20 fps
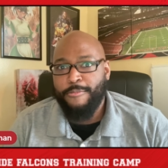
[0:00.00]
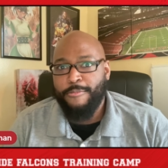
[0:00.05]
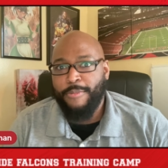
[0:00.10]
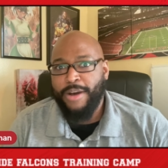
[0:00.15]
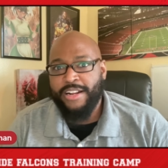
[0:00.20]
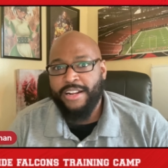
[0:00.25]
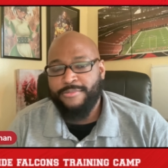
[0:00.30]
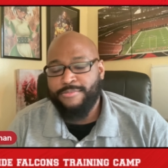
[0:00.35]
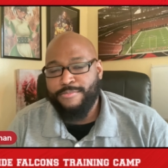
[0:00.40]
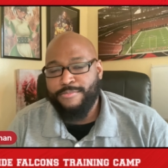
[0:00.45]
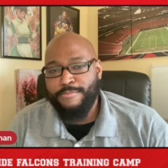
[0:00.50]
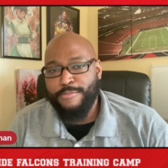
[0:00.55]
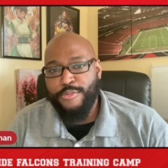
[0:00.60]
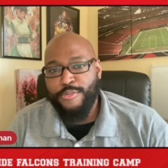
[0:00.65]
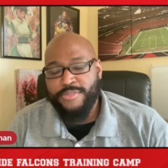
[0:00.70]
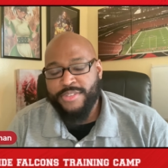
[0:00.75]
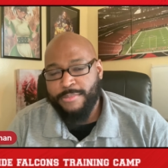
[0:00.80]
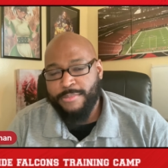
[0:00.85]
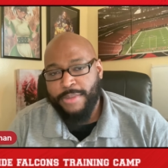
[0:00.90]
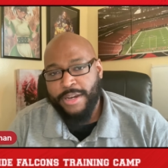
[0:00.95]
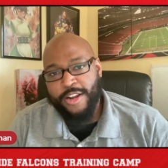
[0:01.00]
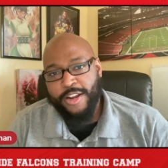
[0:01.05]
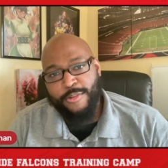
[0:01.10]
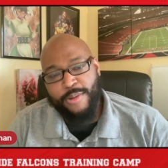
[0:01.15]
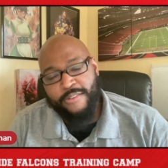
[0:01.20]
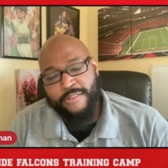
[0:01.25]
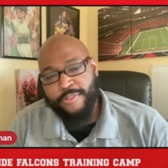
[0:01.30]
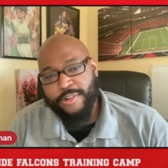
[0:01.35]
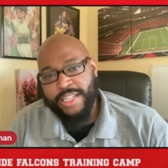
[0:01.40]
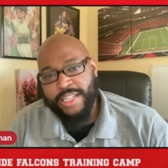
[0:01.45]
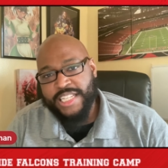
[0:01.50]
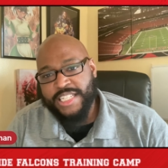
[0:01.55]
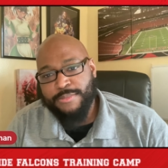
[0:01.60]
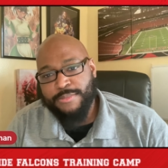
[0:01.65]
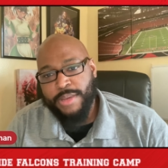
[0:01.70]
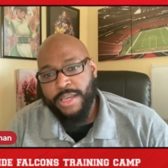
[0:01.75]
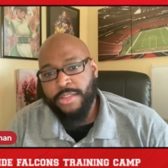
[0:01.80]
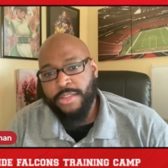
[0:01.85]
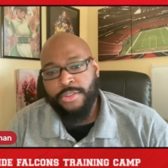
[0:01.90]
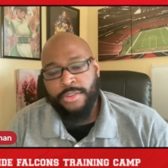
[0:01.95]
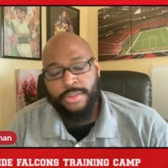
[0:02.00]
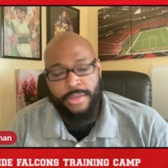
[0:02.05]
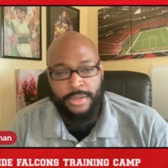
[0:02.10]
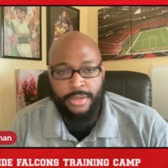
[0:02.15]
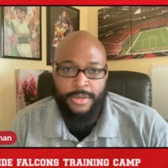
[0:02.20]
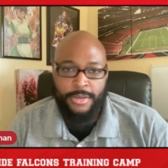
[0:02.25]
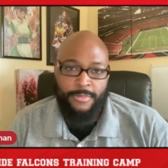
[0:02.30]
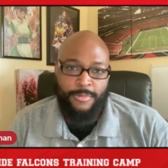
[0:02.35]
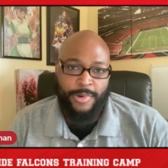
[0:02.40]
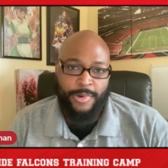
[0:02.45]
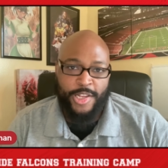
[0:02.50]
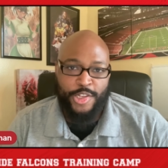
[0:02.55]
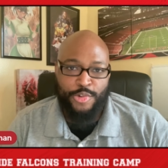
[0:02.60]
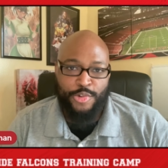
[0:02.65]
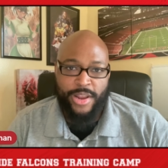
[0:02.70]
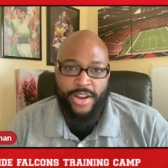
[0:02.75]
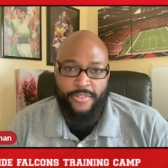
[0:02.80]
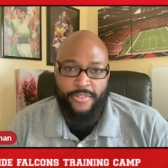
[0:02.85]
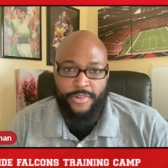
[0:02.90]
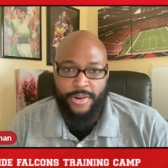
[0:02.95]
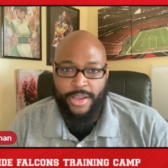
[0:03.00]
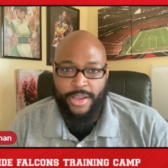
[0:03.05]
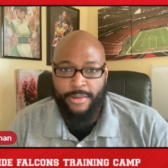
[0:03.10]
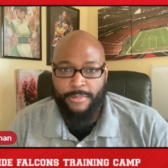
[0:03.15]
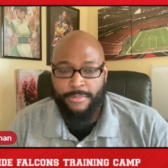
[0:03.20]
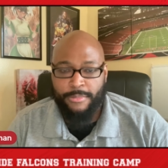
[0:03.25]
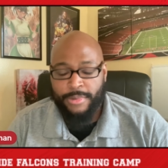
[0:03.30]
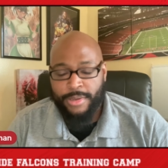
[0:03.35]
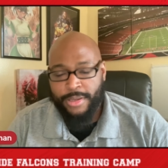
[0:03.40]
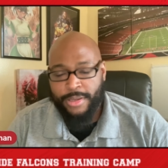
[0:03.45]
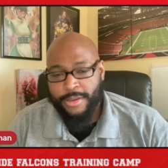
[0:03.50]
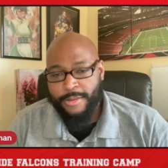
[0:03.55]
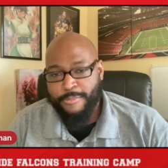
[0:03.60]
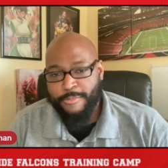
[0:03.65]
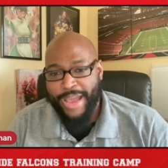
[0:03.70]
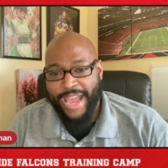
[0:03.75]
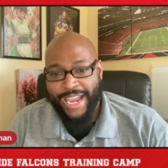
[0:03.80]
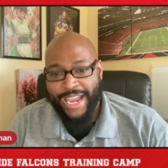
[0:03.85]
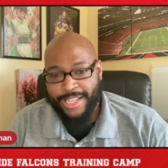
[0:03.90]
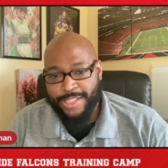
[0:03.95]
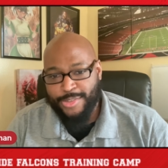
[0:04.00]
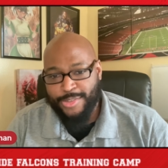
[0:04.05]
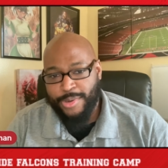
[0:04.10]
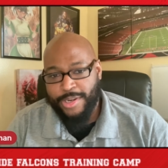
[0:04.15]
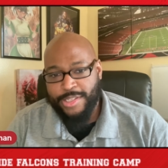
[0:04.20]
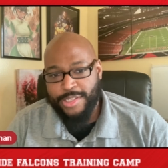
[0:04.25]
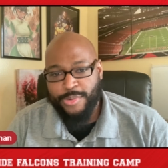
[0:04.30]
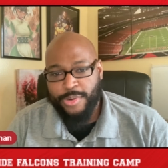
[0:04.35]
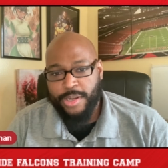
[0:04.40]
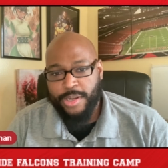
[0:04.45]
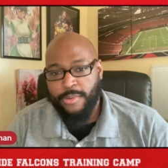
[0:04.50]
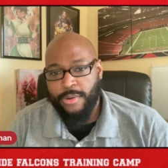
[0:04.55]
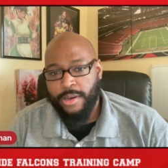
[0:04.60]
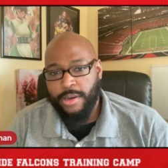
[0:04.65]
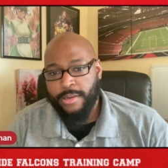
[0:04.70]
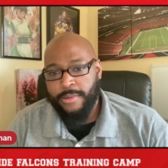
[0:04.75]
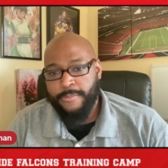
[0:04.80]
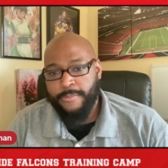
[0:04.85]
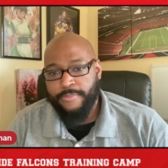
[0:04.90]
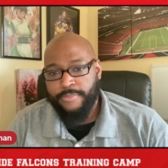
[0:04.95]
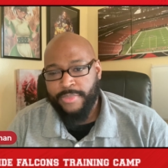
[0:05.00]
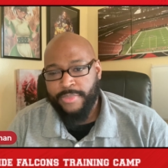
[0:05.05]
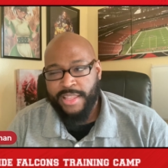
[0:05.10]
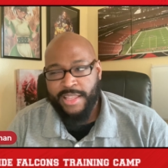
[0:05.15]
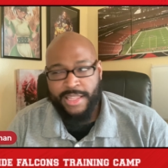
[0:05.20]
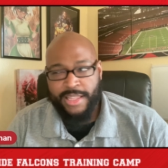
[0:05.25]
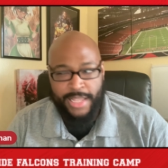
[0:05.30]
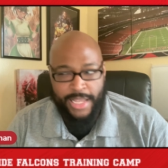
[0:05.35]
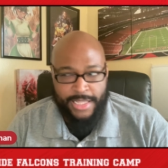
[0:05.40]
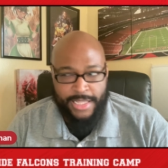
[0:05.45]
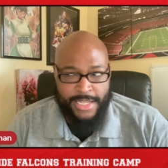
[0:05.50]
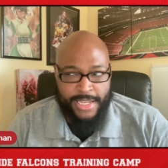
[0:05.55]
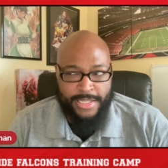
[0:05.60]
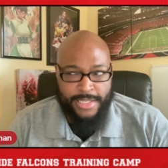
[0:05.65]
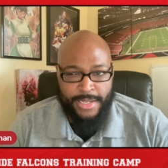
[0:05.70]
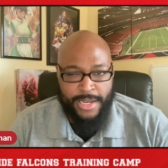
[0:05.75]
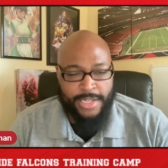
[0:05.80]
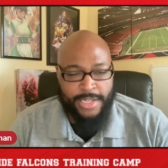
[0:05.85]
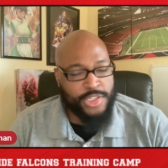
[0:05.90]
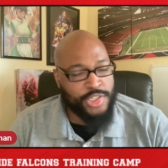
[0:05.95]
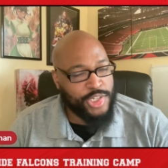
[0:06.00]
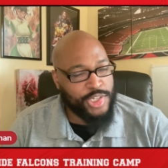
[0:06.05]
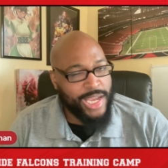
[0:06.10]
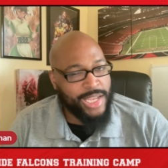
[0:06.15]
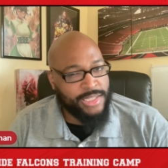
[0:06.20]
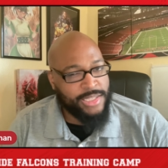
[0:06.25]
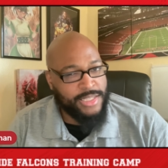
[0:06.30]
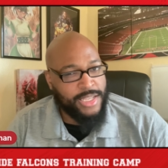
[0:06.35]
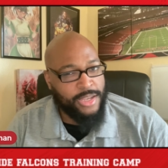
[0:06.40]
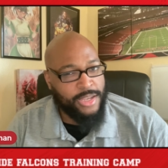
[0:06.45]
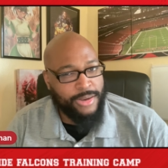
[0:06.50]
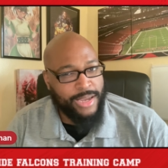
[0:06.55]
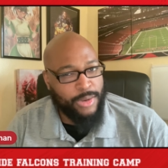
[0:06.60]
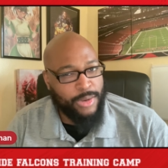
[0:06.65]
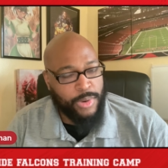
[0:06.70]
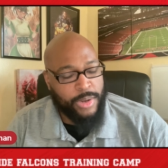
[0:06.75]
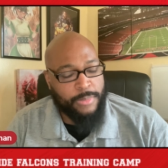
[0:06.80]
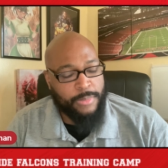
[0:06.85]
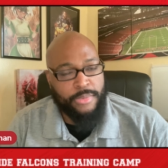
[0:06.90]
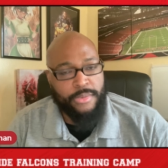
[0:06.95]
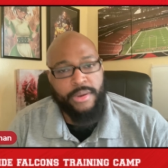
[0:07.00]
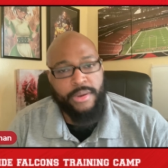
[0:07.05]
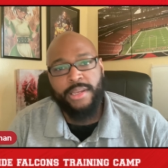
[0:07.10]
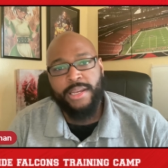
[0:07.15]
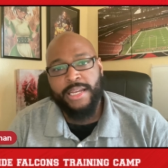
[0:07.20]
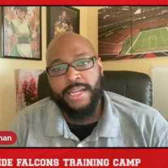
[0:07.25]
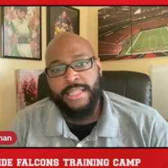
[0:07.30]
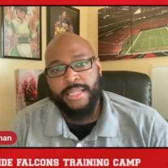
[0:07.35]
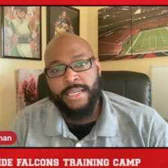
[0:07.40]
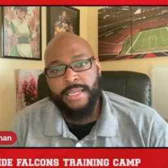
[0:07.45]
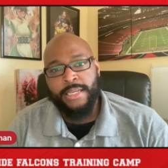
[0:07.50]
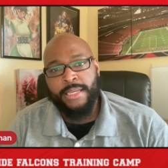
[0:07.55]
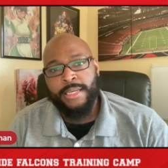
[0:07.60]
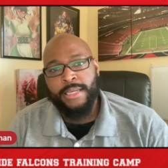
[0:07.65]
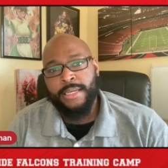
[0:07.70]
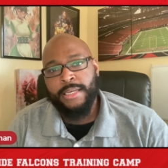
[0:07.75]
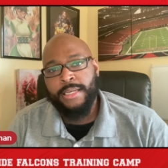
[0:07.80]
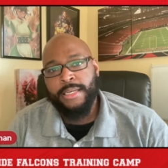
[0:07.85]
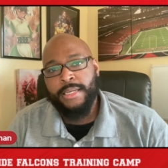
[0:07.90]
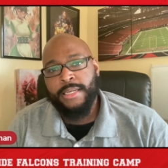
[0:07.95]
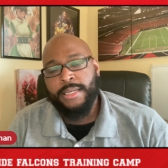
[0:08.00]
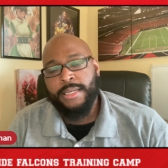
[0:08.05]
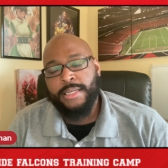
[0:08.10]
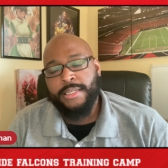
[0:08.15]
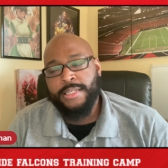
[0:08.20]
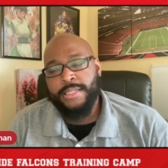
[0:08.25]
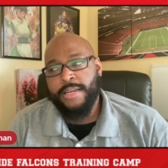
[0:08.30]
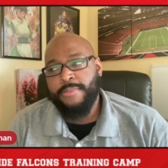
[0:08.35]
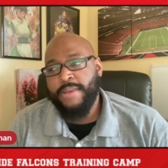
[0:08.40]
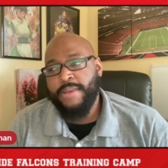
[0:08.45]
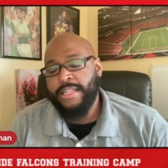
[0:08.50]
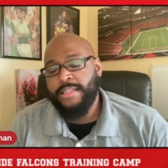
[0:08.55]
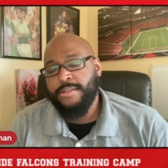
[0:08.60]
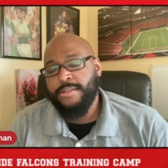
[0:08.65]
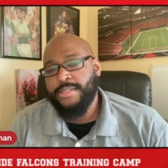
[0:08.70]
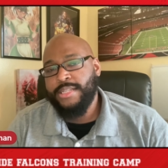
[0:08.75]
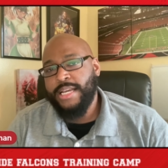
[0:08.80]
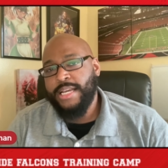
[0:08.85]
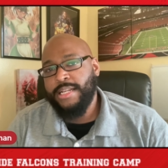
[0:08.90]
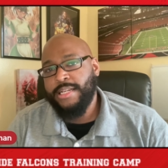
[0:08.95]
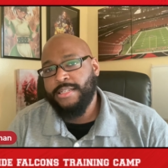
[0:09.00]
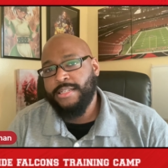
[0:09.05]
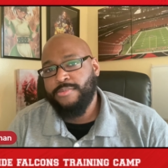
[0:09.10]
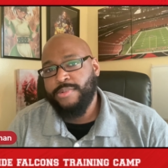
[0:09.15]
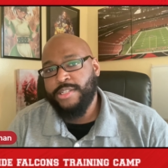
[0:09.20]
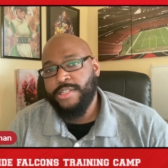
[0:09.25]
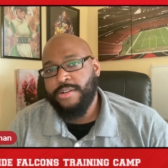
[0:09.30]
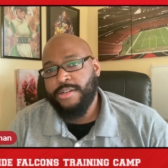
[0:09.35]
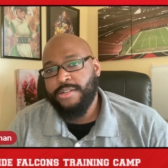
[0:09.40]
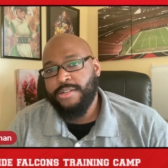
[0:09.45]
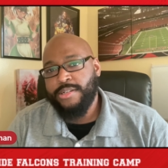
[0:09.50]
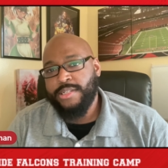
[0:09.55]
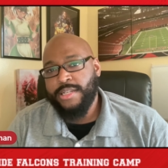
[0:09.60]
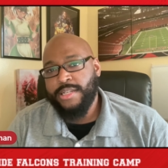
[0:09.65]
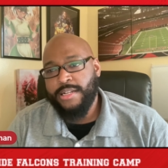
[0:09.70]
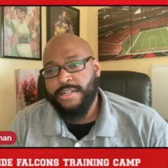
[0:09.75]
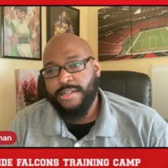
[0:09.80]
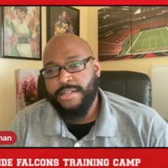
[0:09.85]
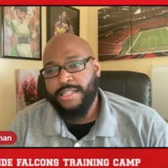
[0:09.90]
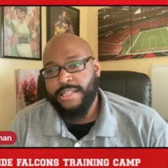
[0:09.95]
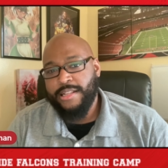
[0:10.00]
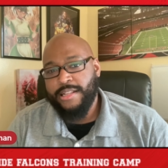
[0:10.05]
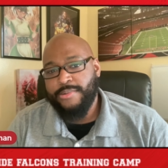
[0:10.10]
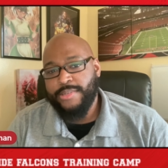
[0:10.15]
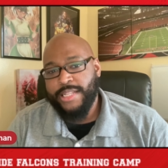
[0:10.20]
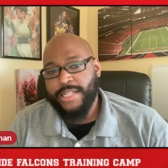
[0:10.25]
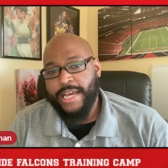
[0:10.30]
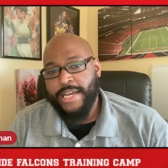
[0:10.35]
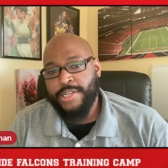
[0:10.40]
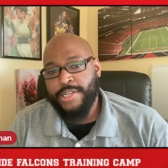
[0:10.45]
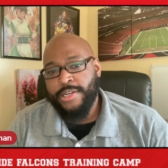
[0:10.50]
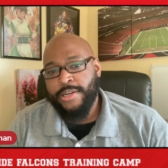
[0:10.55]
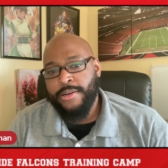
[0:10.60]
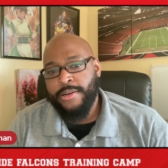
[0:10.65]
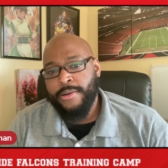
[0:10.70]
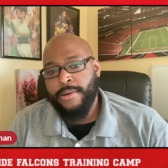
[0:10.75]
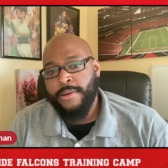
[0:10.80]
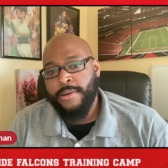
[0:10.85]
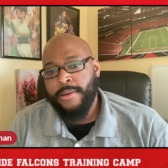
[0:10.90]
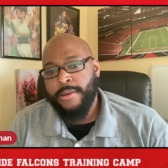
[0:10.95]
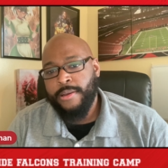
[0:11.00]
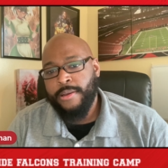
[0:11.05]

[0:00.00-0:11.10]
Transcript: might have moved some money around for Lee Smith when they traded for him back in 2021. They did touch Jake's deal at one point, I think. Jake Matthews, that is, restructure his contract. I think that was last year.